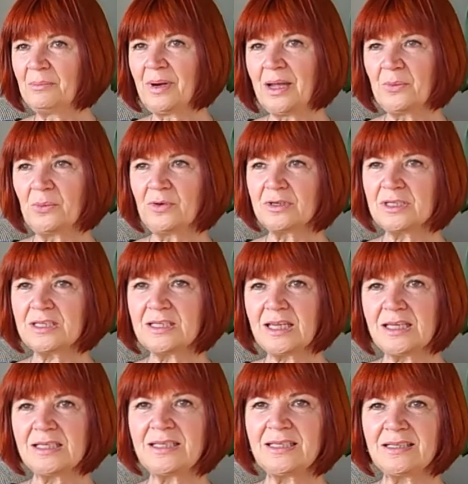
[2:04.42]
My worst
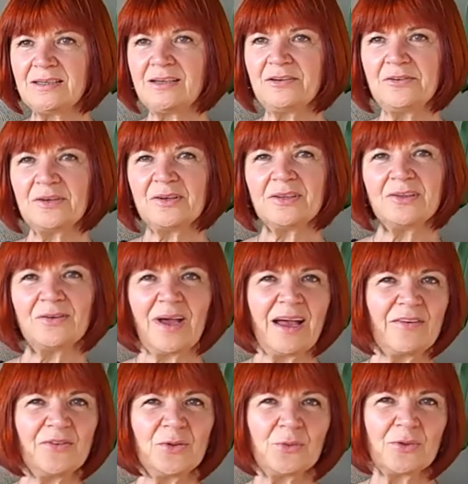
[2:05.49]
case scenario to
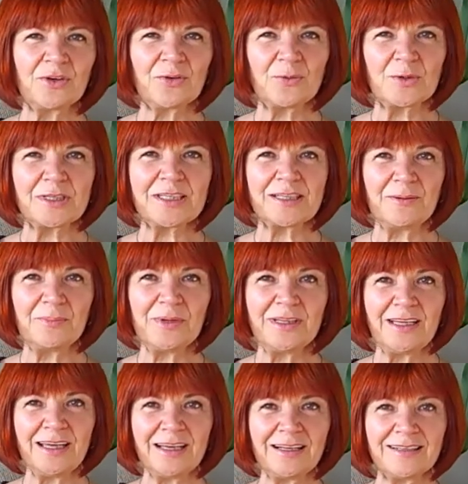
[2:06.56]
have to work for
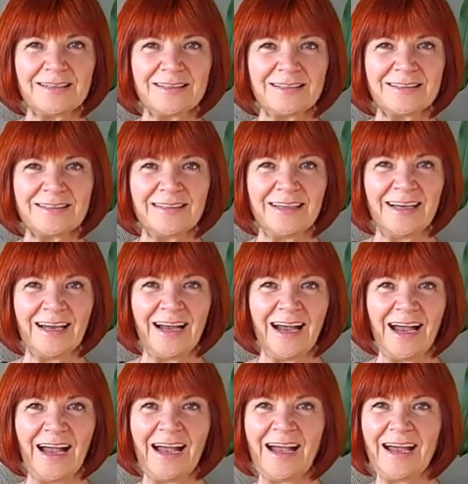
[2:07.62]
somebody else
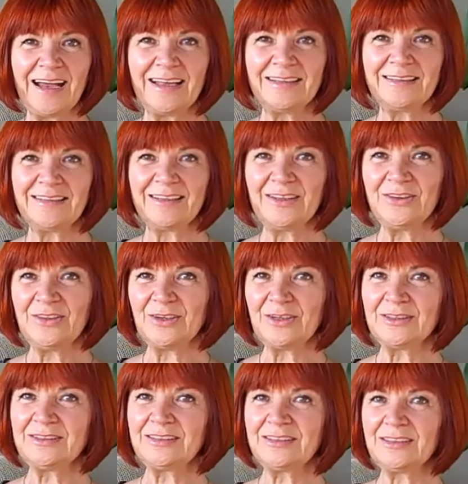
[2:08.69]
and
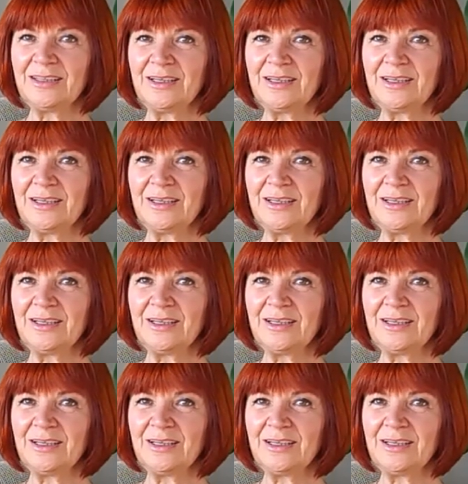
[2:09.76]
not